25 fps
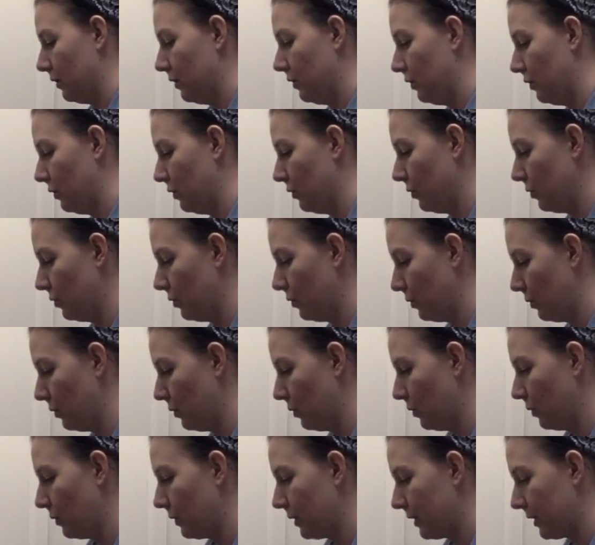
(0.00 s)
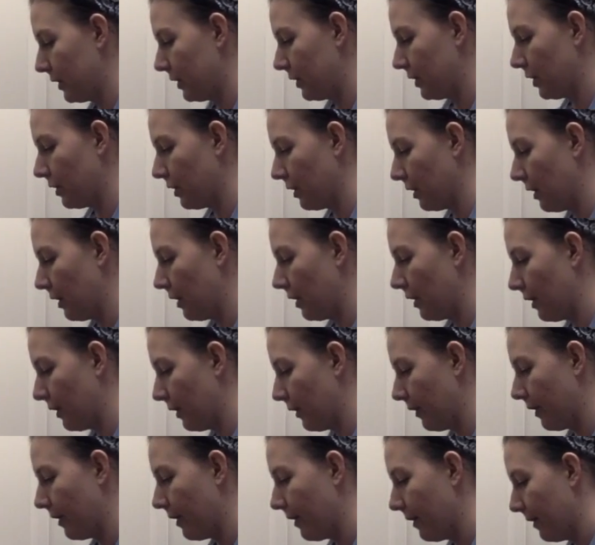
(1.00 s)
you
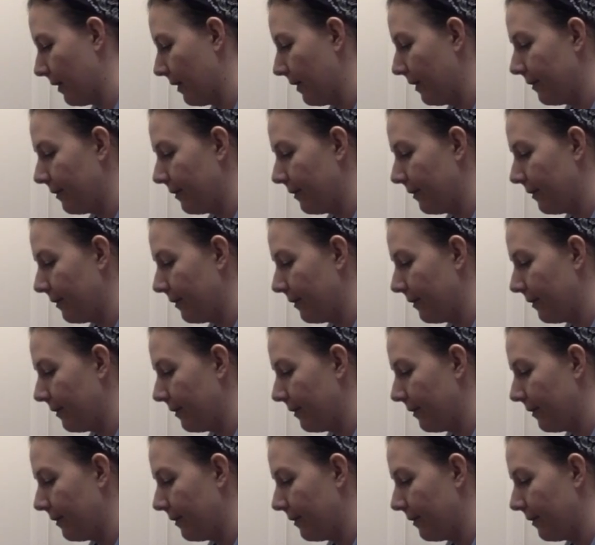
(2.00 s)
stir